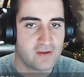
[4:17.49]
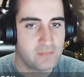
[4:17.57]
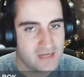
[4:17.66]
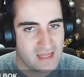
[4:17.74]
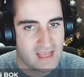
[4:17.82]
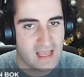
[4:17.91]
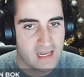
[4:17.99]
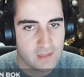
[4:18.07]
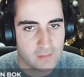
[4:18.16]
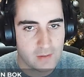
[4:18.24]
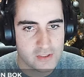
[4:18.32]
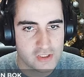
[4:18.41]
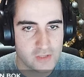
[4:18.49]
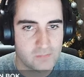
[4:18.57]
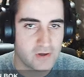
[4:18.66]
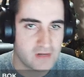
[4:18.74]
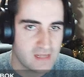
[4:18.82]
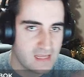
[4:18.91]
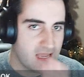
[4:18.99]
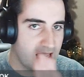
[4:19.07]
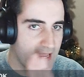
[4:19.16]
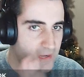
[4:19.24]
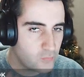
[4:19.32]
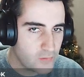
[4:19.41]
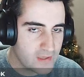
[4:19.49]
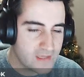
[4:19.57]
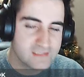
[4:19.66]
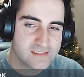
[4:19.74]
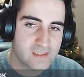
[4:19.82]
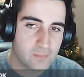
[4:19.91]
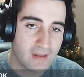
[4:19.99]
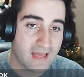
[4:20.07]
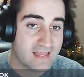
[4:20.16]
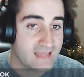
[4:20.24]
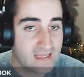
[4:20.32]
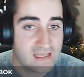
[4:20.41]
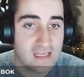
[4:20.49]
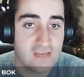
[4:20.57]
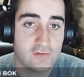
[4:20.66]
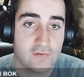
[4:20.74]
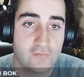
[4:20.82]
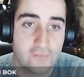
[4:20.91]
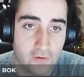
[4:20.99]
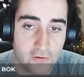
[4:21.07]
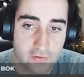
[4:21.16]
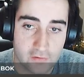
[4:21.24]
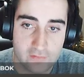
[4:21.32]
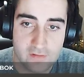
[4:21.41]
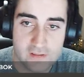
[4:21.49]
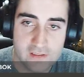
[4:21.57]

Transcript: I mean, hitting my bishop, but it weakens the black king even further.